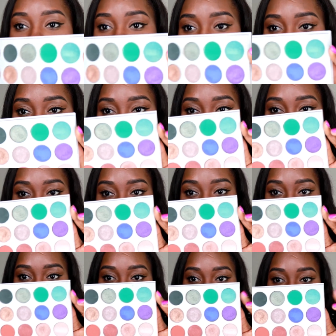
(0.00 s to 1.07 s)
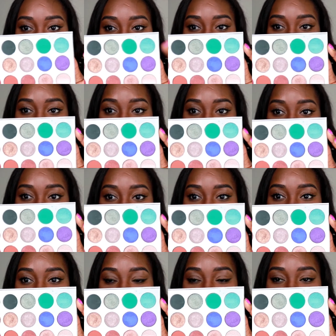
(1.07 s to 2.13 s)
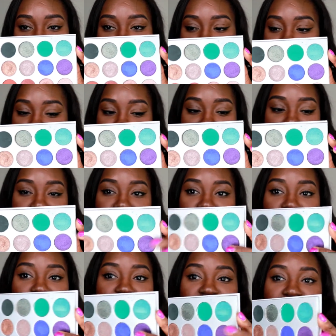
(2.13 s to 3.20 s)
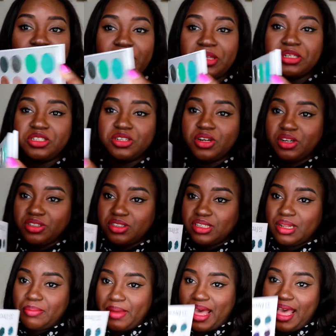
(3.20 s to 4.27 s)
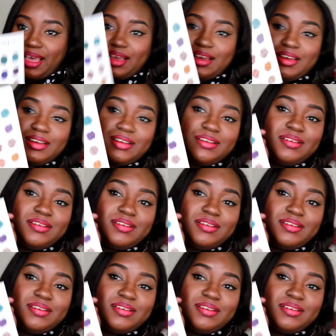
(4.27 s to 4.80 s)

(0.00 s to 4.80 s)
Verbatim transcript: look at this color it's meant to be a beautiful green however when you turn to the back